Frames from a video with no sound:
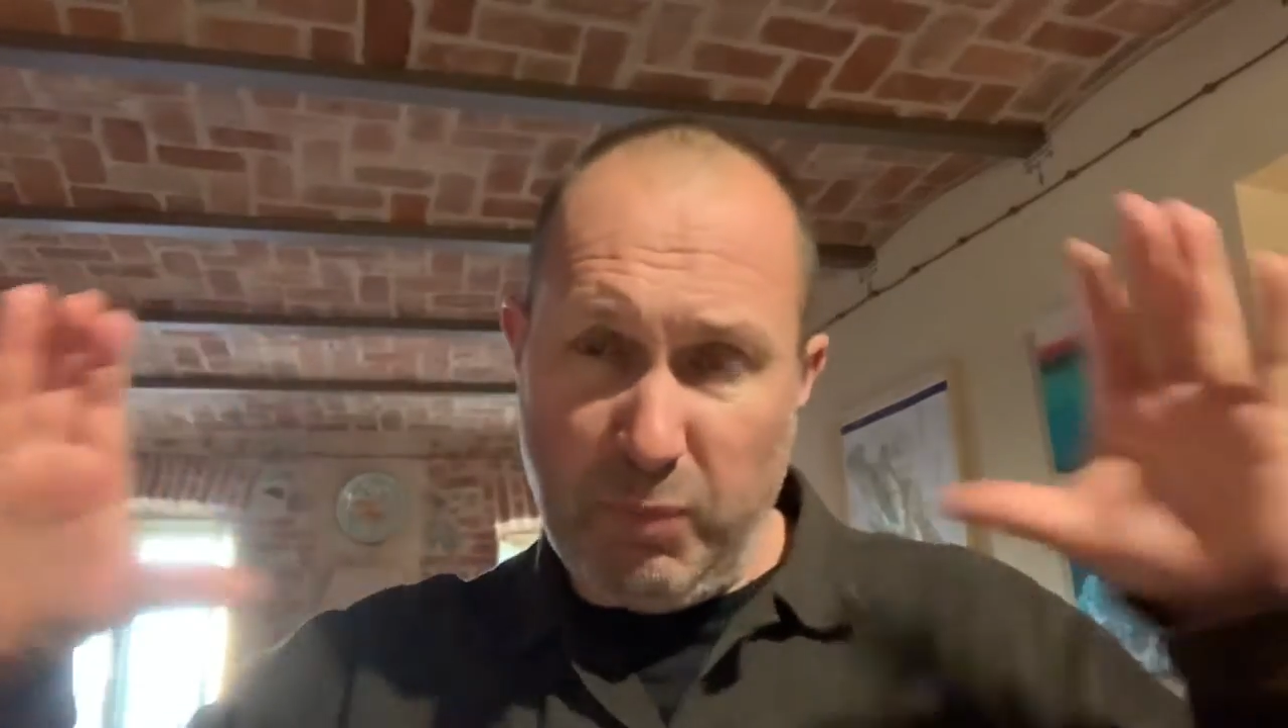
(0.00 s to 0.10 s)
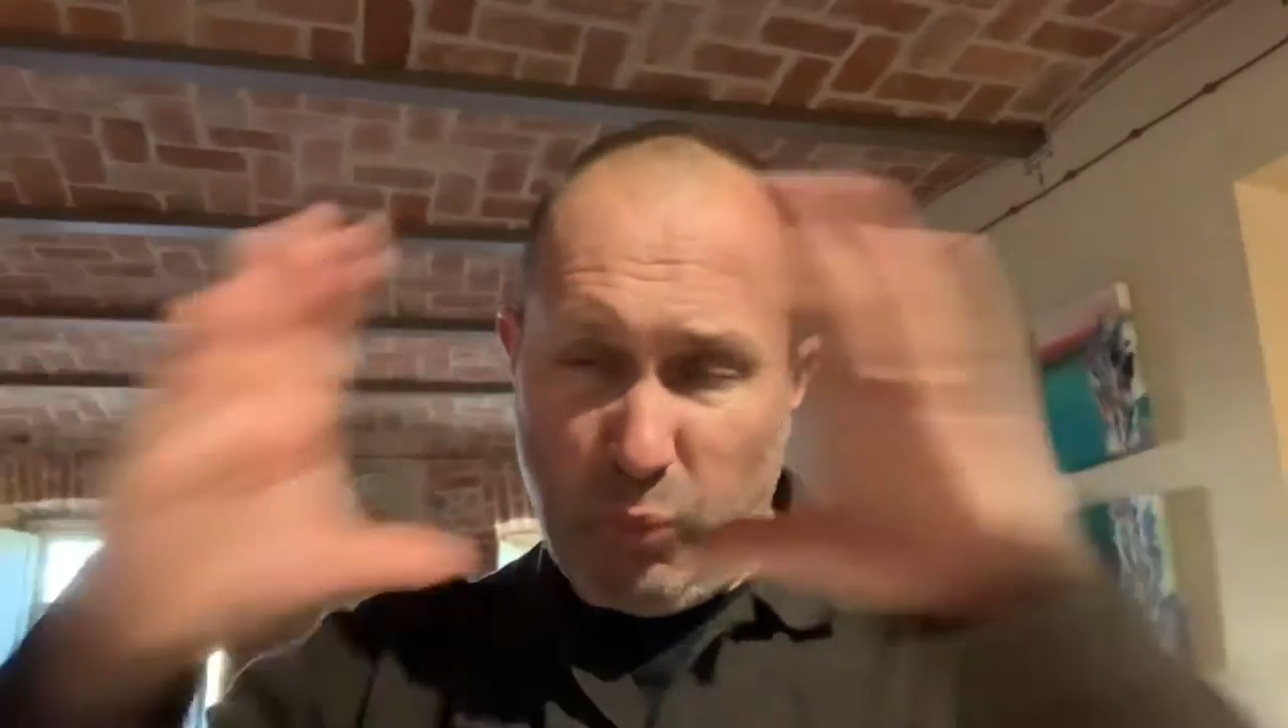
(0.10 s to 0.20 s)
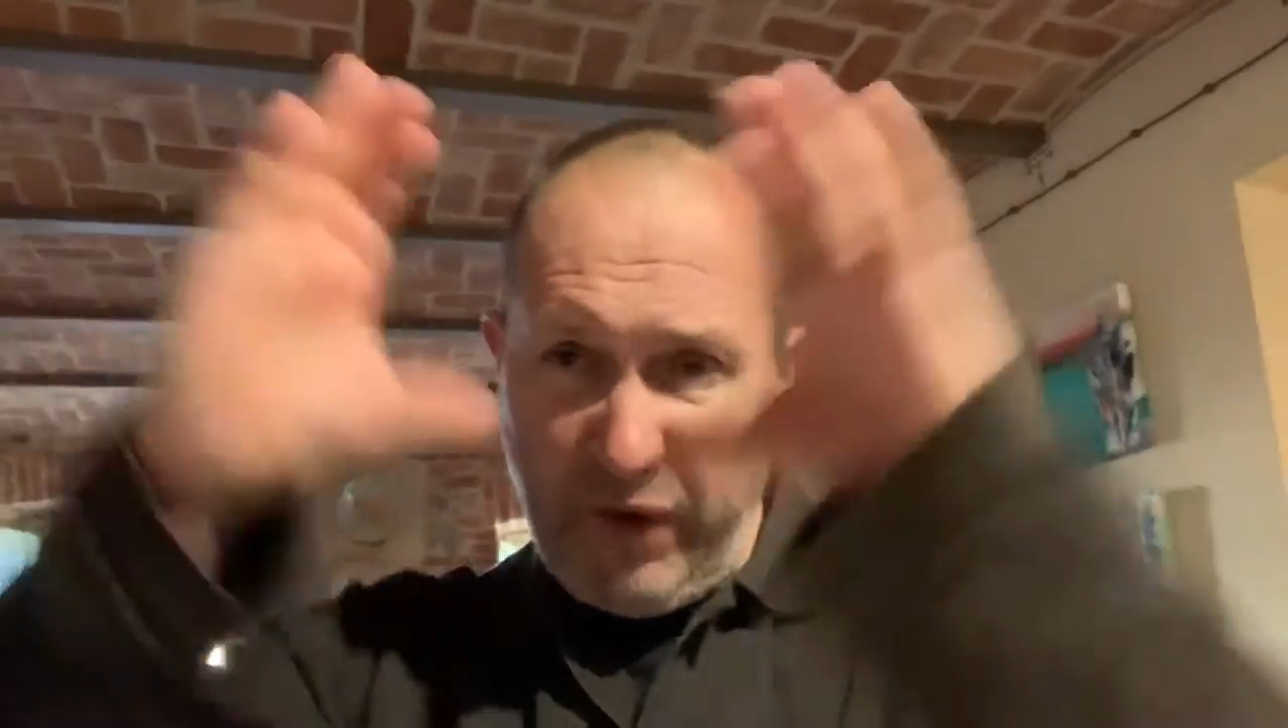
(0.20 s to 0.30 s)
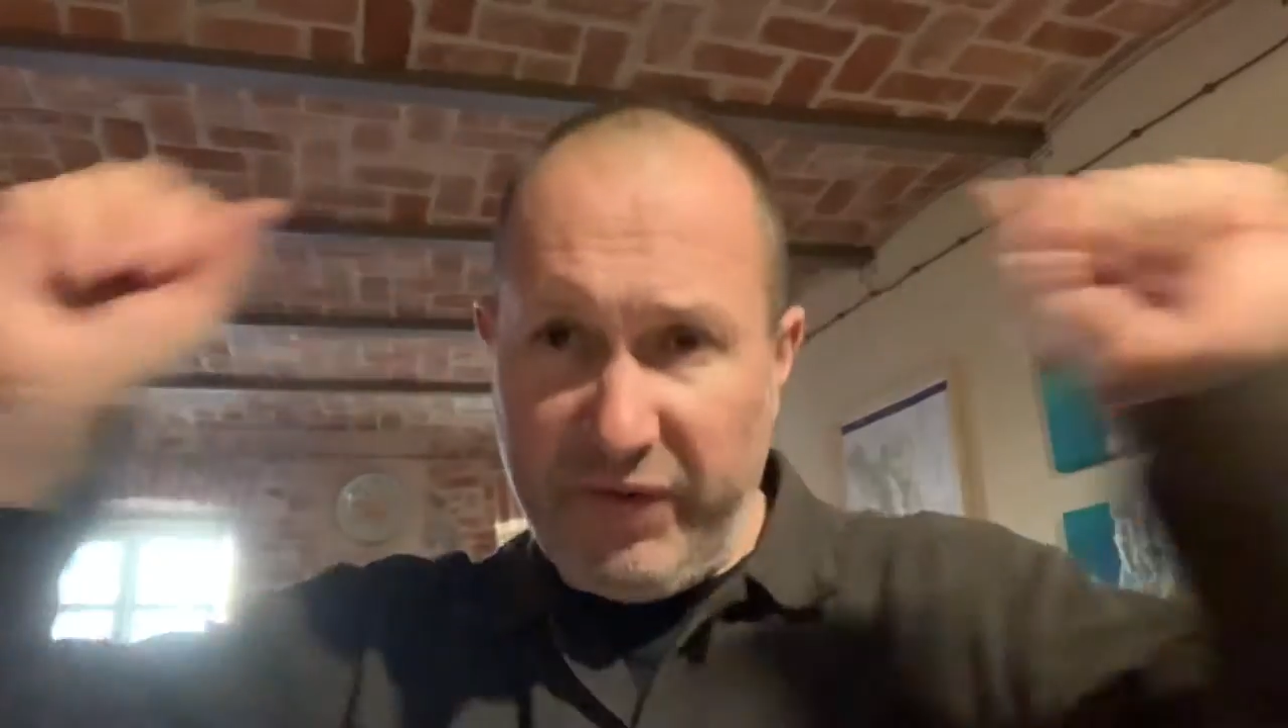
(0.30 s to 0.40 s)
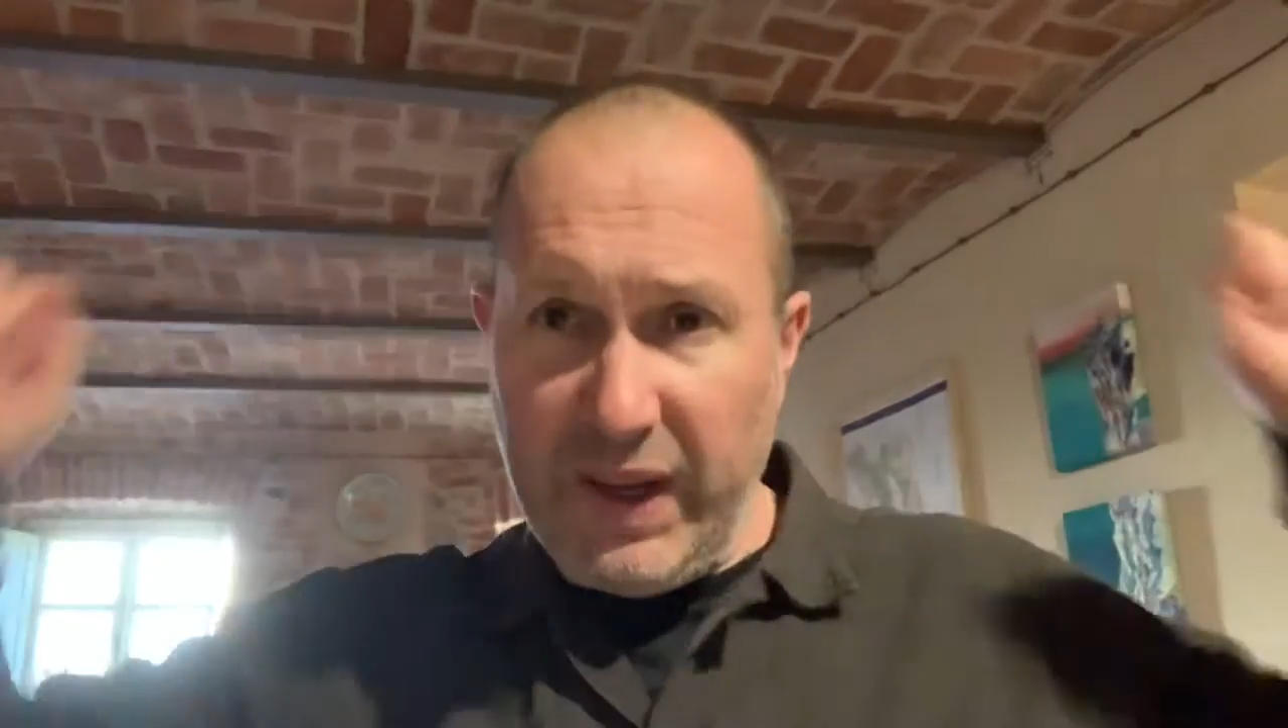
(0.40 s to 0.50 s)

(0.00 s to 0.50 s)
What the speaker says: roughly